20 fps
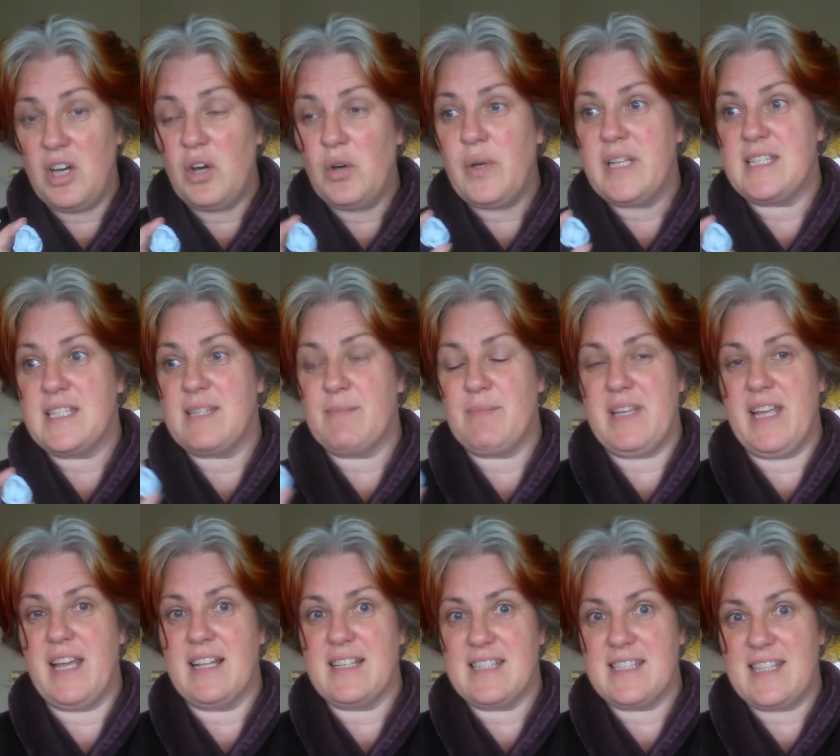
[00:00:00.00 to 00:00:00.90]
go into
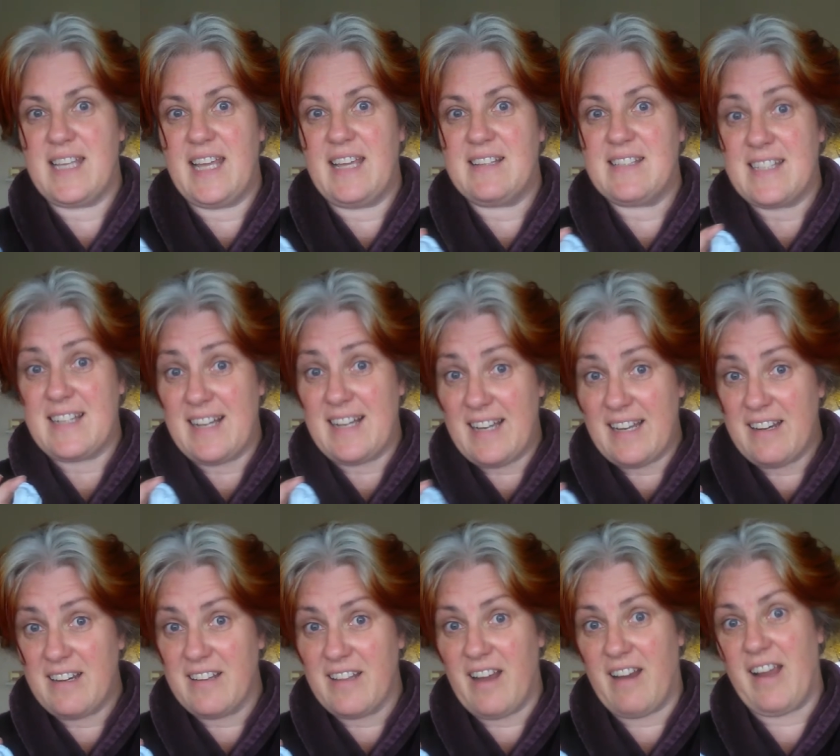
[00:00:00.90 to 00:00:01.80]
somebody else's house and
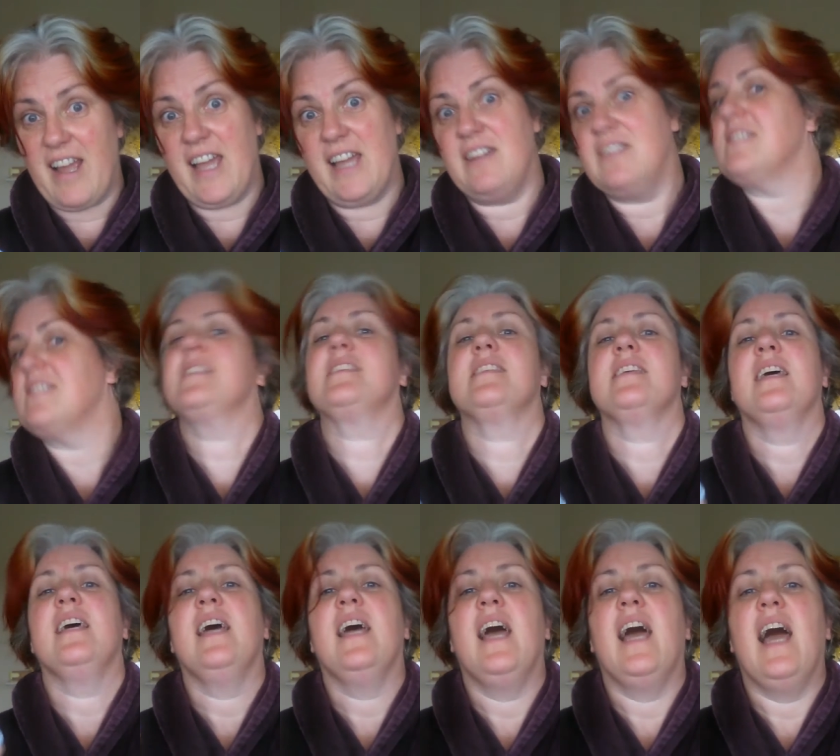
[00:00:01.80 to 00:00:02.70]
clear their house
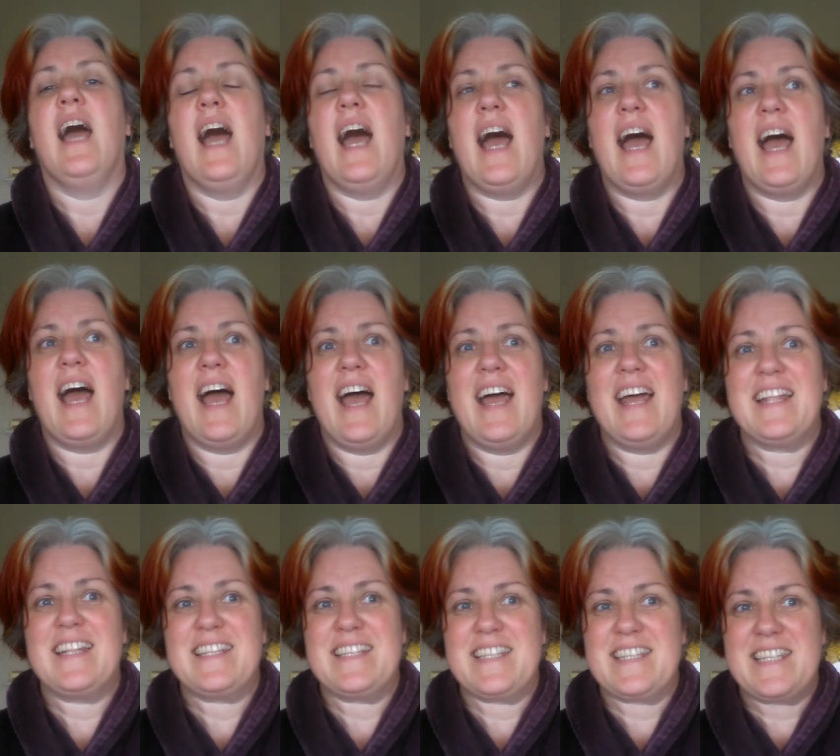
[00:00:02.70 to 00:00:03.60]

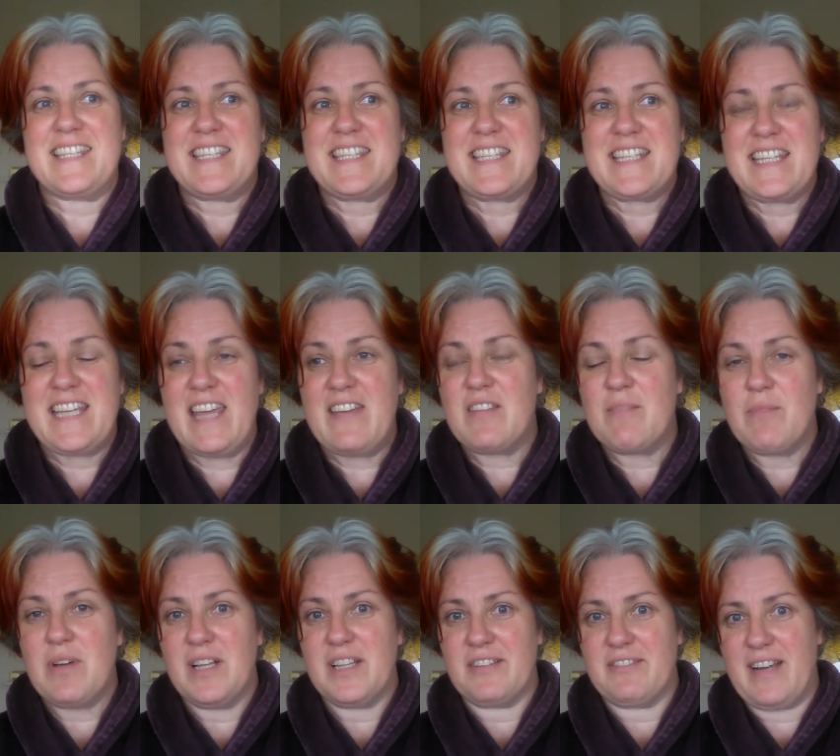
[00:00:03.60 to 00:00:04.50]
and give
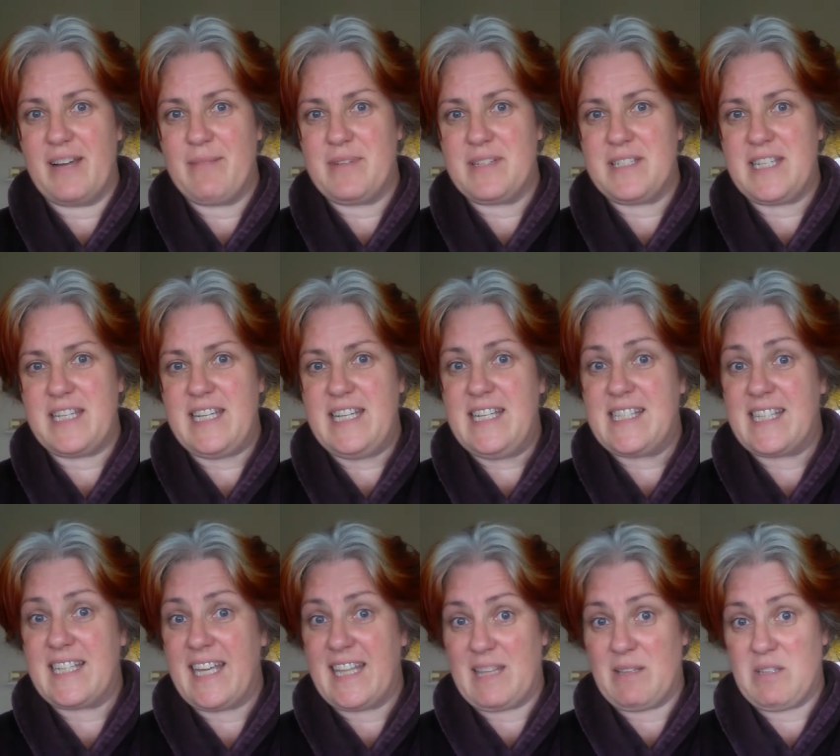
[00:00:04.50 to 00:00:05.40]
them all the remedies
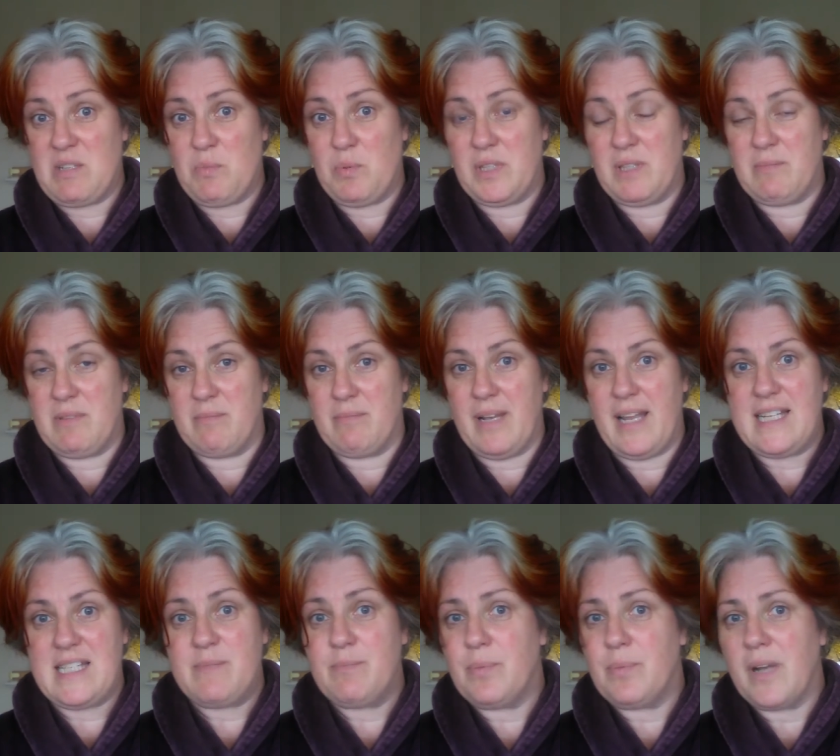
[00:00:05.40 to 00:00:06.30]
and get them to put them in
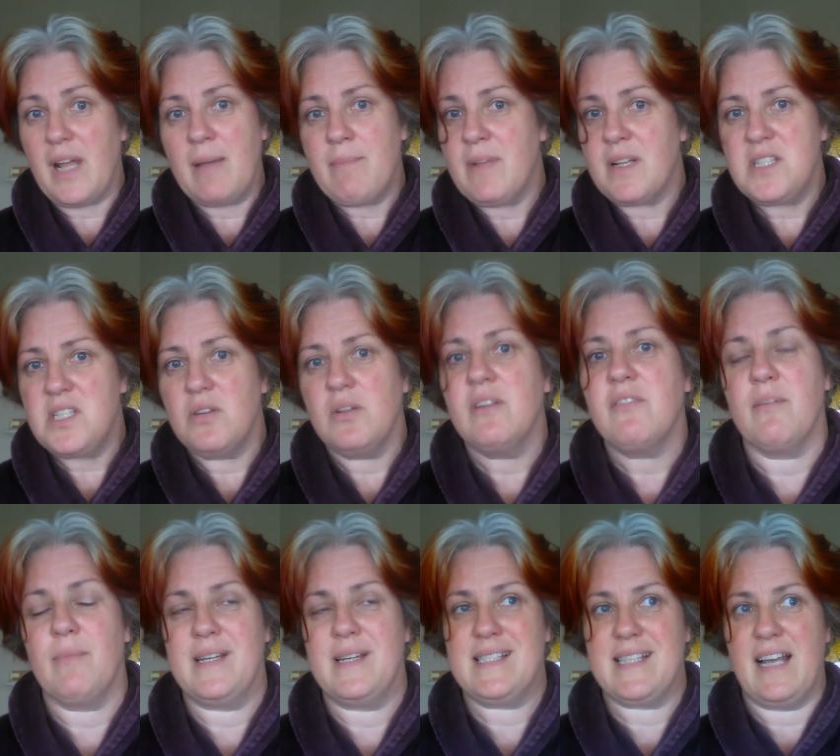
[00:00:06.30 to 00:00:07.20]
place. But I'm not doing it
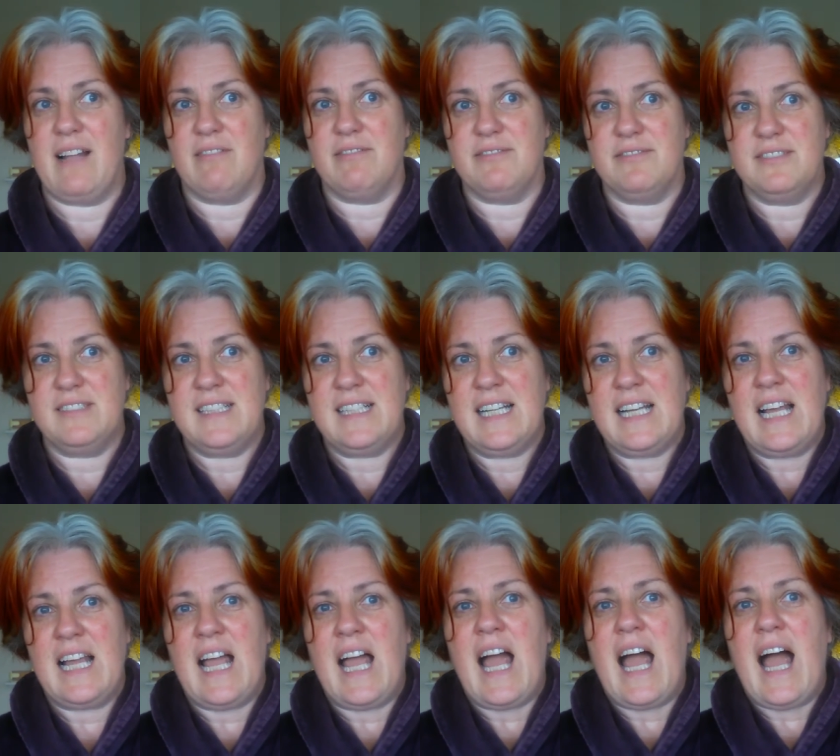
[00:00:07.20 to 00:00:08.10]
for myself.
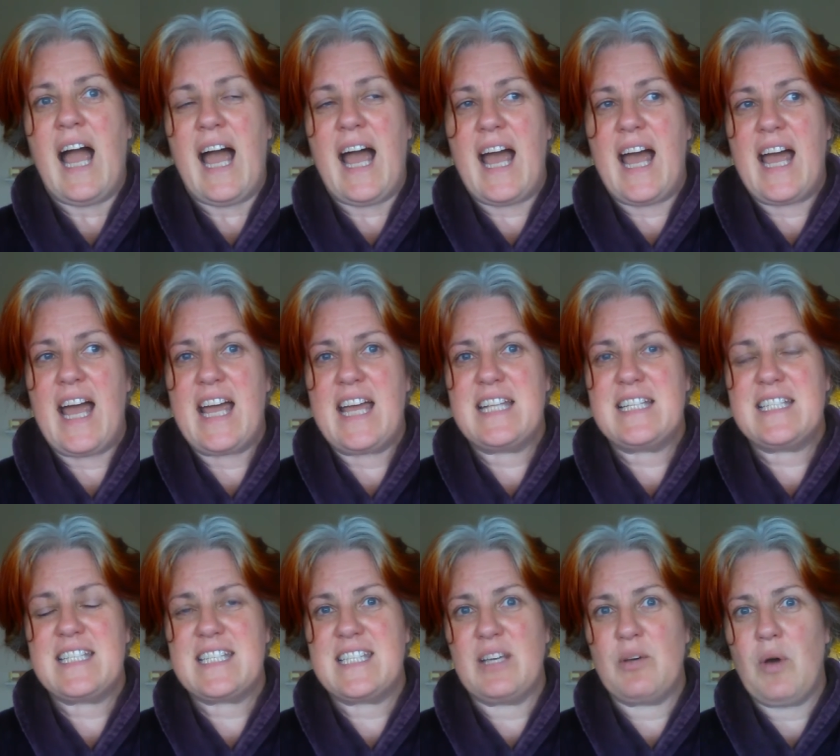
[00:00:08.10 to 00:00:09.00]

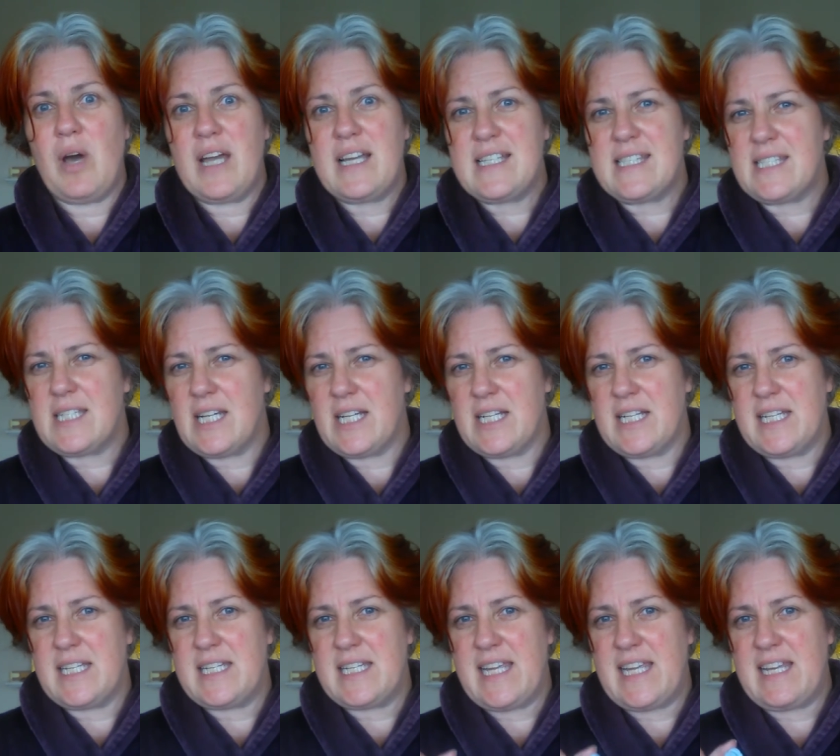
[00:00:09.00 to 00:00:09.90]
And so I
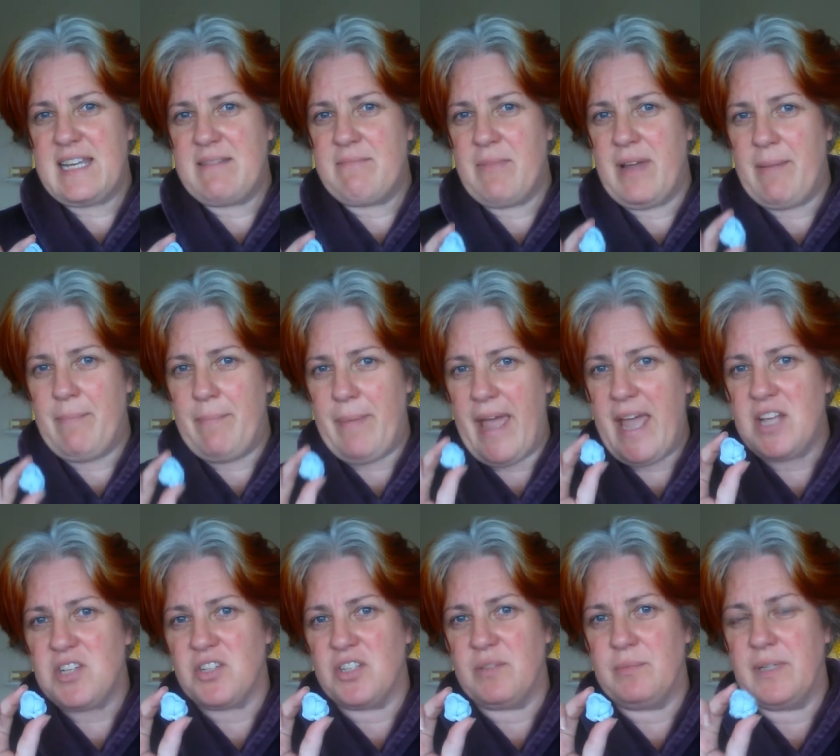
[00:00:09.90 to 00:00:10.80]
started in my
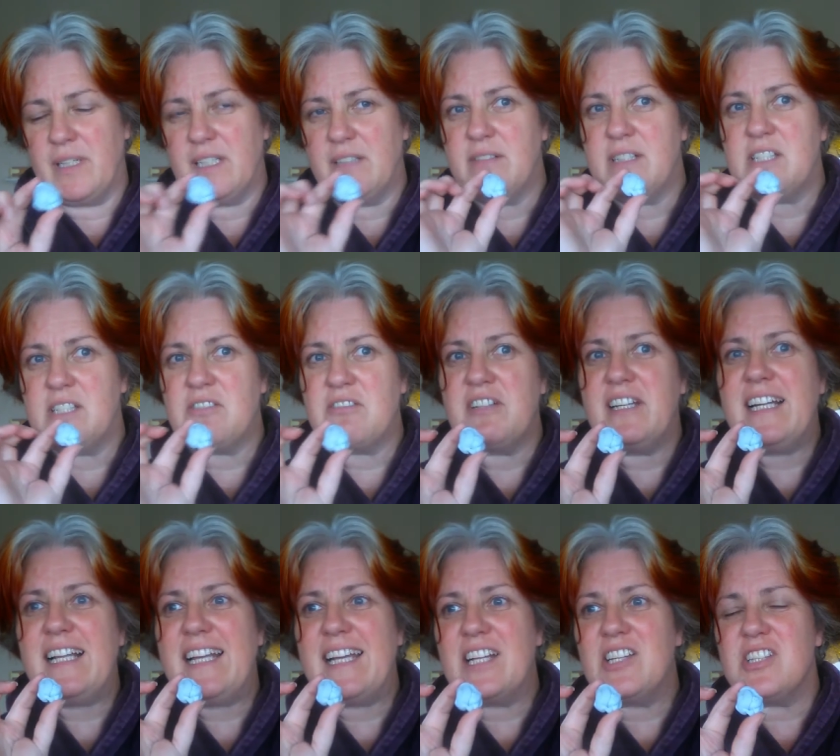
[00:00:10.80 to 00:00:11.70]
bedroom, and it was
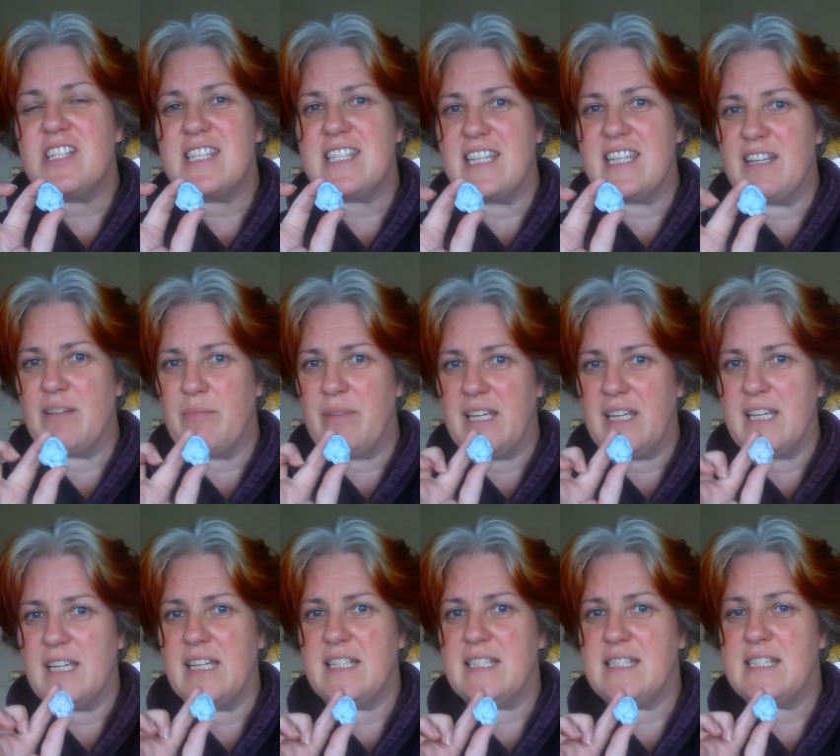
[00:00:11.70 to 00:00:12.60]
really interesting
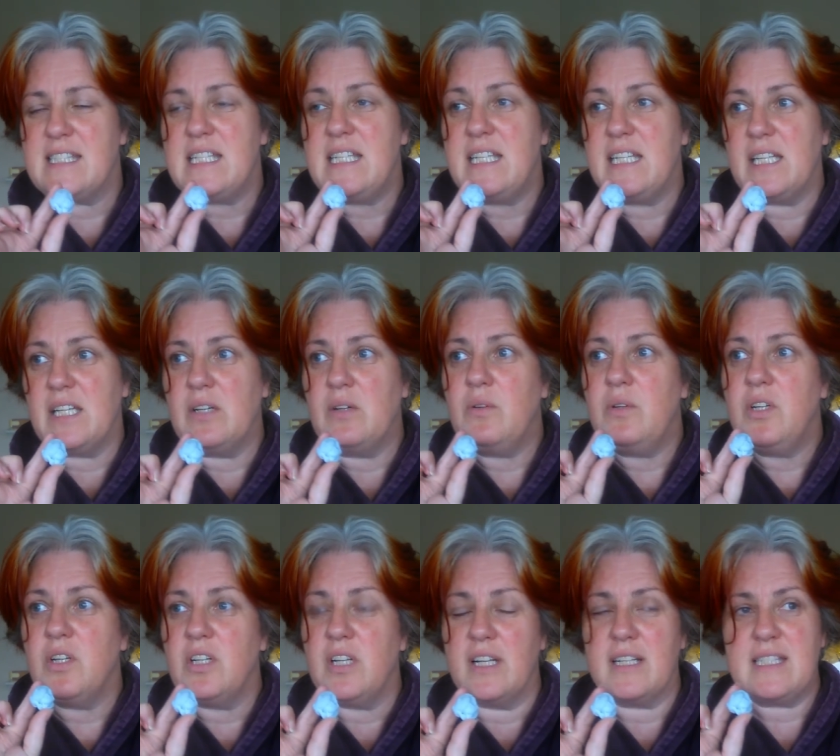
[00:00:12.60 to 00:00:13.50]
because you know,
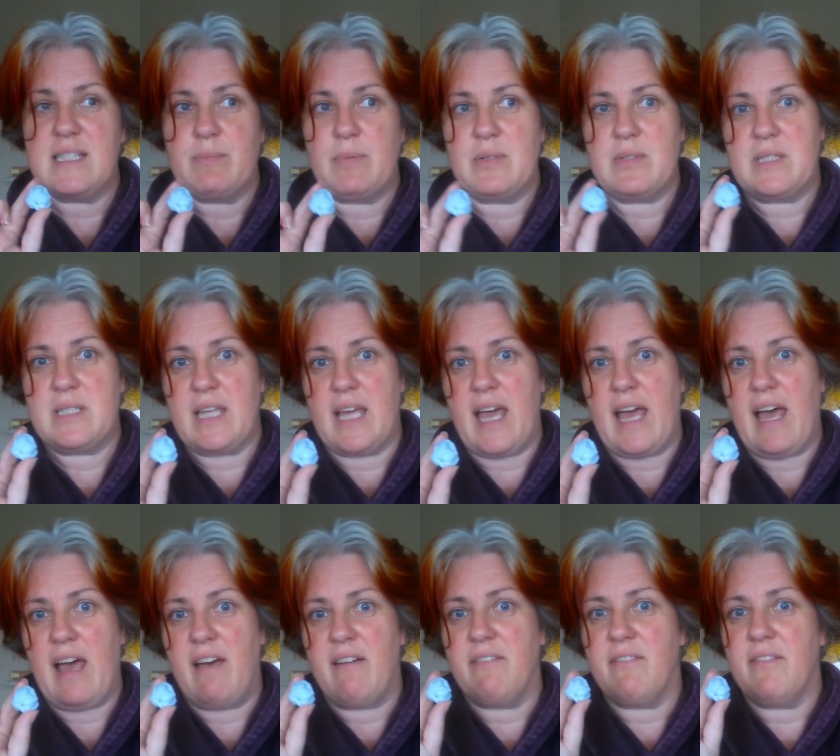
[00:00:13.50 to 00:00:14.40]
you're not supposed to
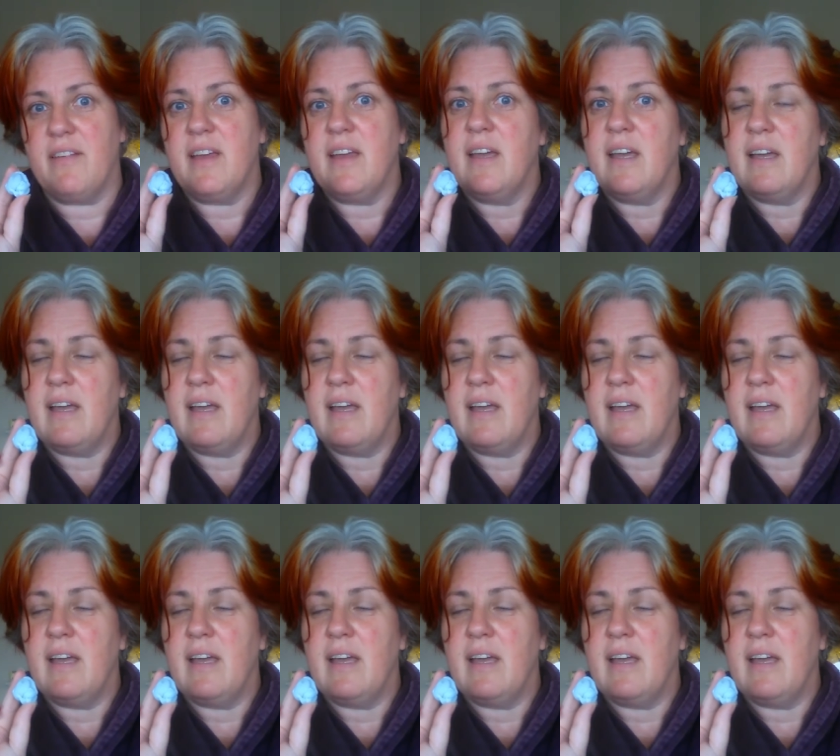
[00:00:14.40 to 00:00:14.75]
have